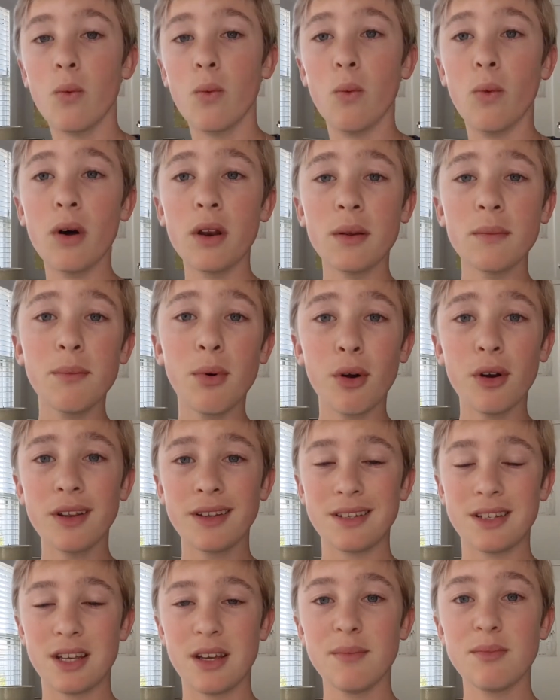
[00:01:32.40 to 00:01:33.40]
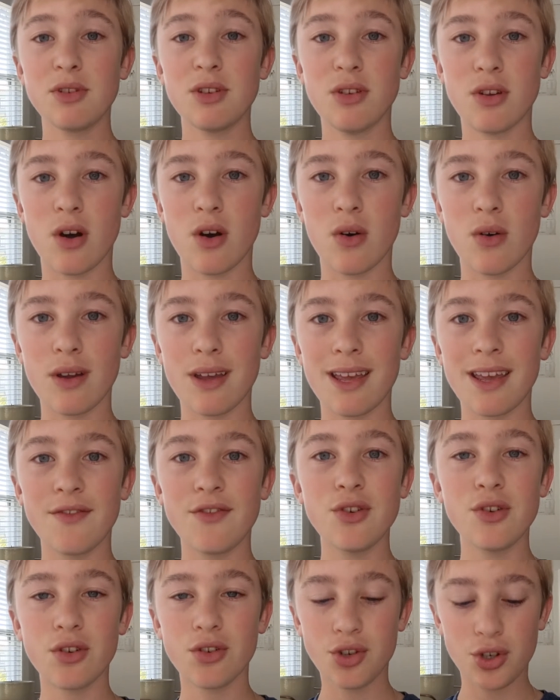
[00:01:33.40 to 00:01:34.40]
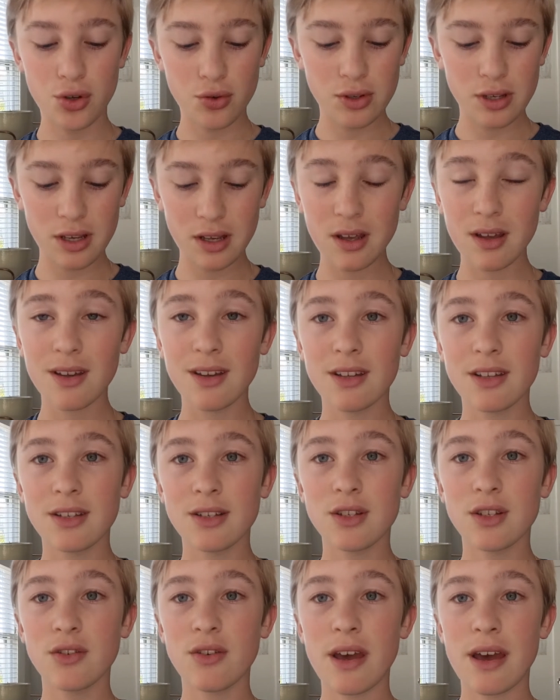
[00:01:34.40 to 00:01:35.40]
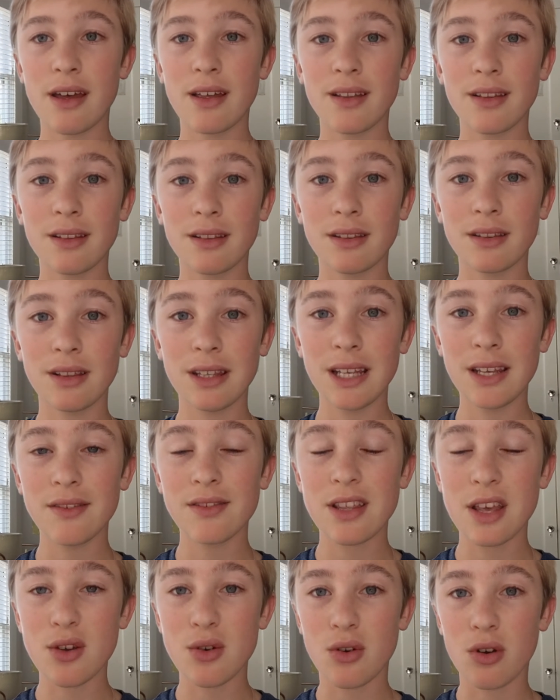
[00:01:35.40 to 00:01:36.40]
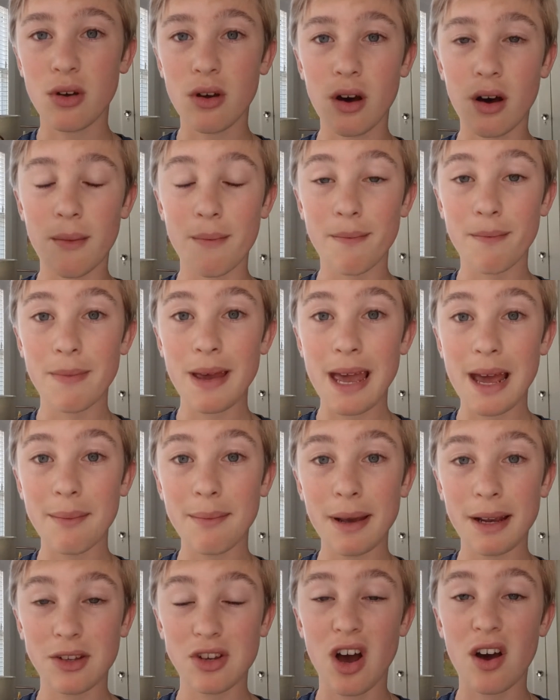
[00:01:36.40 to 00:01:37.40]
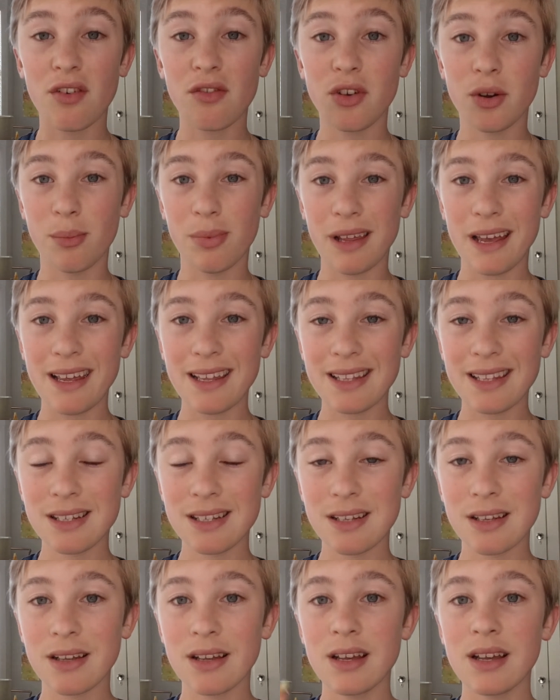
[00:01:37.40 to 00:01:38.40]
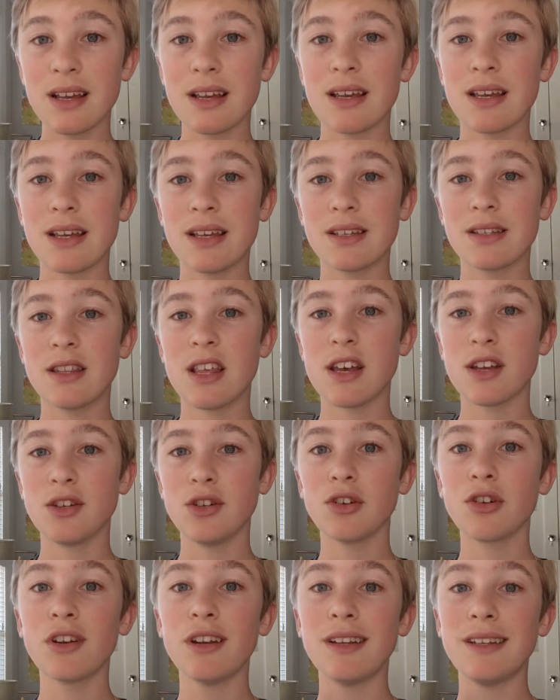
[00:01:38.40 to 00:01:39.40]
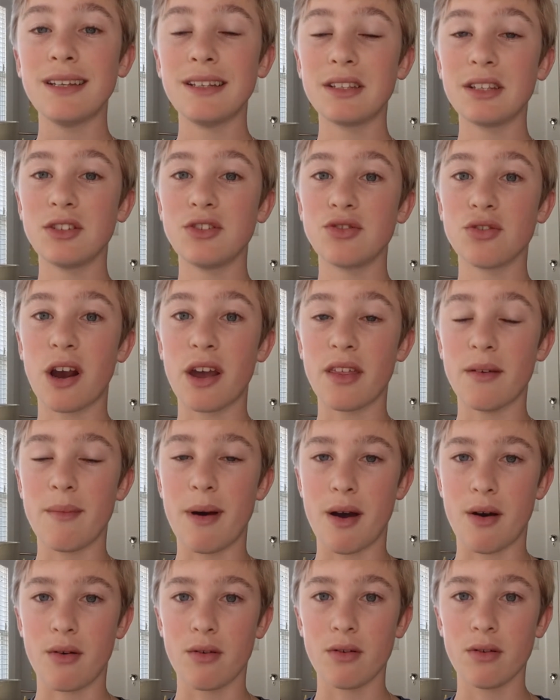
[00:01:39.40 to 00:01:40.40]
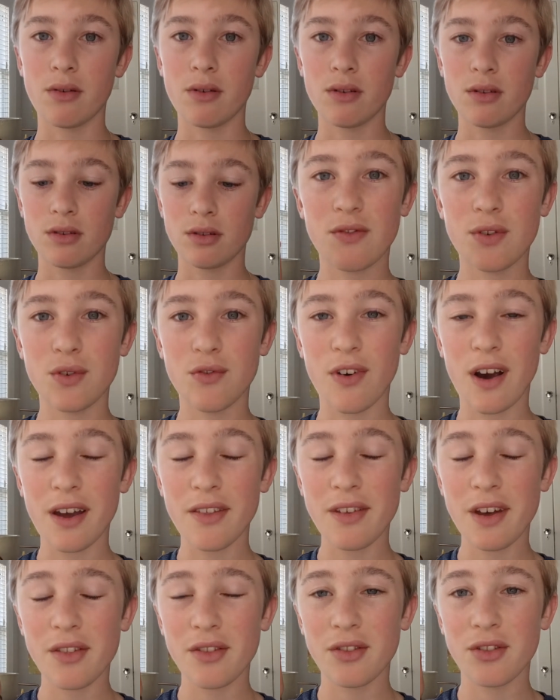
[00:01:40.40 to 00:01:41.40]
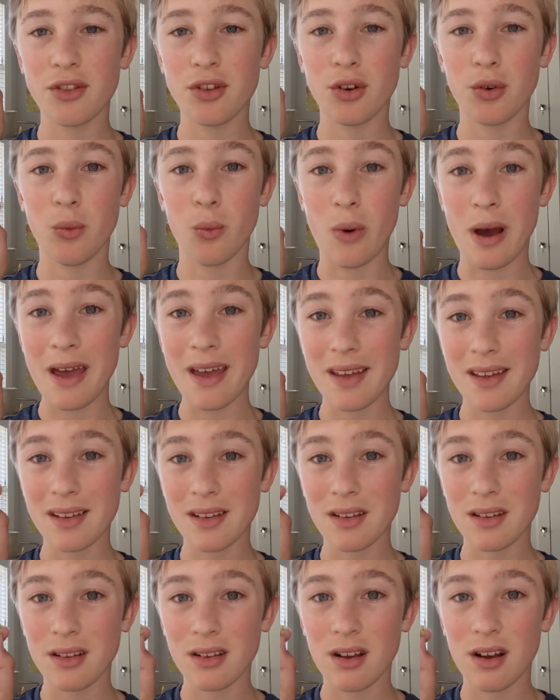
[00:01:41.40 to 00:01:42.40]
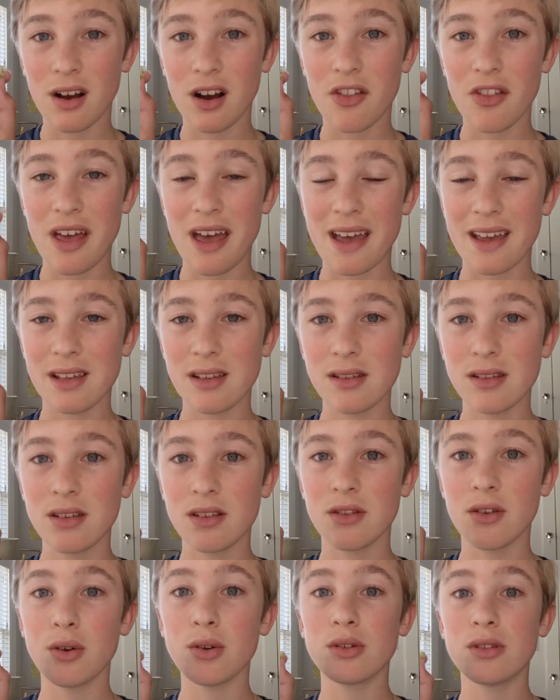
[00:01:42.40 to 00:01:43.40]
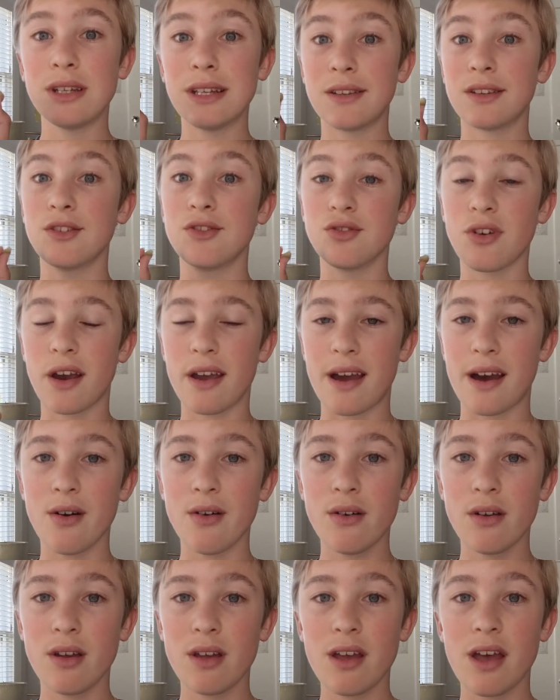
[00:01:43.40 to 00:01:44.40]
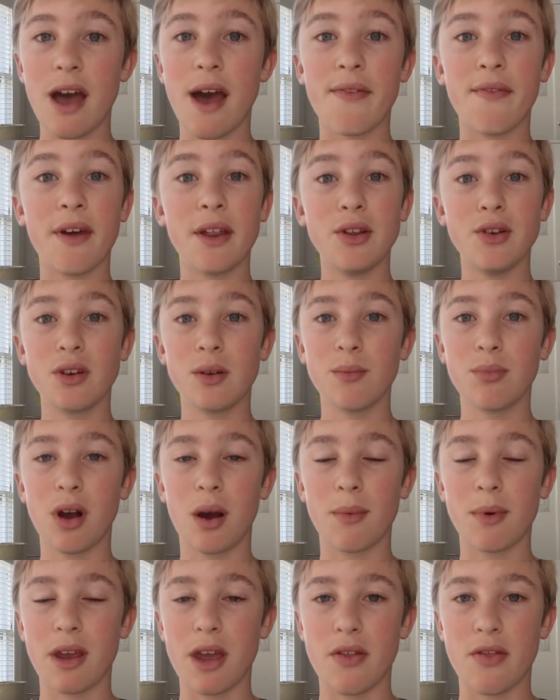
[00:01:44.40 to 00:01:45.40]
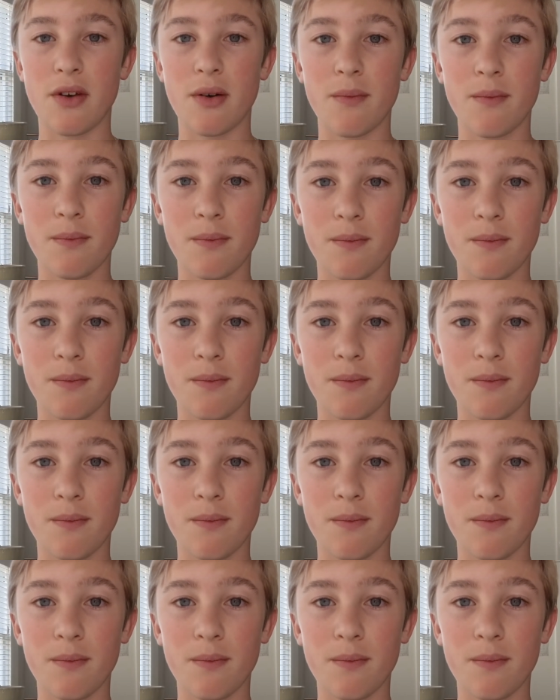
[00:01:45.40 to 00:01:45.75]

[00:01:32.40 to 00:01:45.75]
One important tip to know if you're choosing to get leaves that you've handpicked off of your plants is that you're going to need to dry them out. So if you find that they're wet on the ends, those need to dry out, and then you can propagate them.